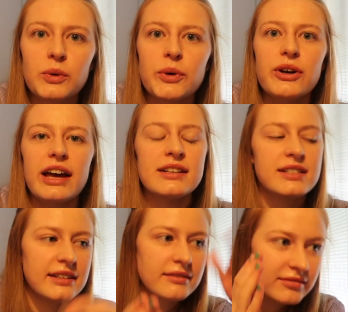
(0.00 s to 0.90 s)
work, as
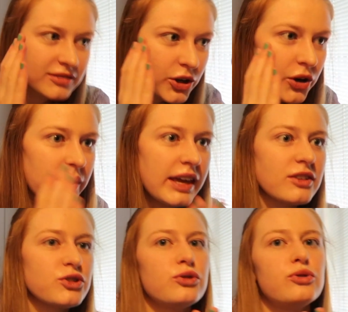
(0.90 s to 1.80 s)
in
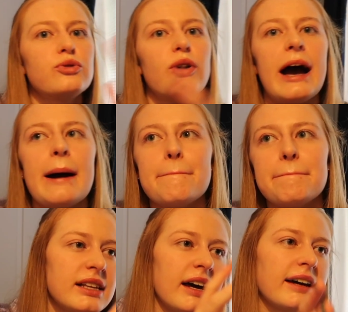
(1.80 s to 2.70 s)
going to
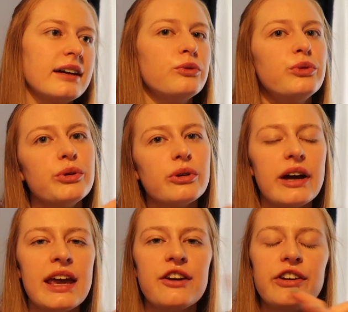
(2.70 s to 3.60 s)
like a
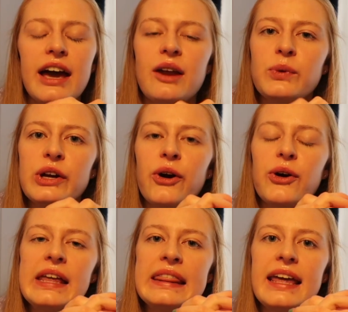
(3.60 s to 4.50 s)
rural area, and we go
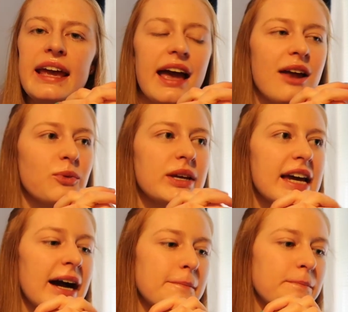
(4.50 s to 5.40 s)
in there and we